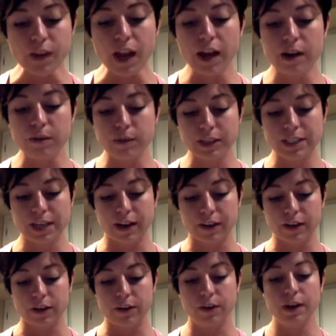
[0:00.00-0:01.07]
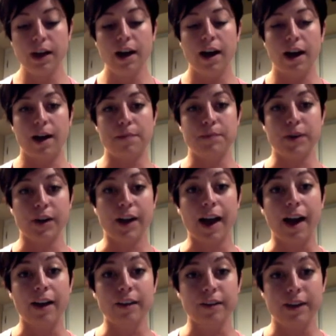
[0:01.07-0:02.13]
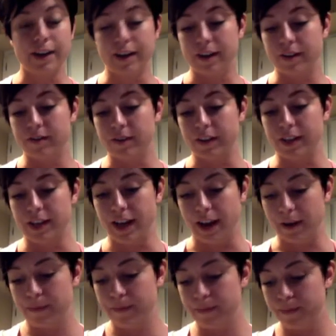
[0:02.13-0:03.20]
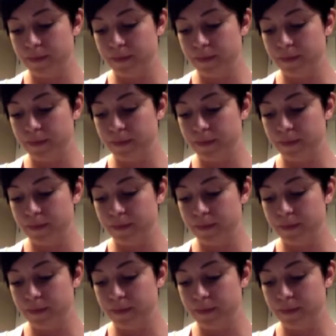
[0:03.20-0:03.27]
and it will tell you your calorie need for the day.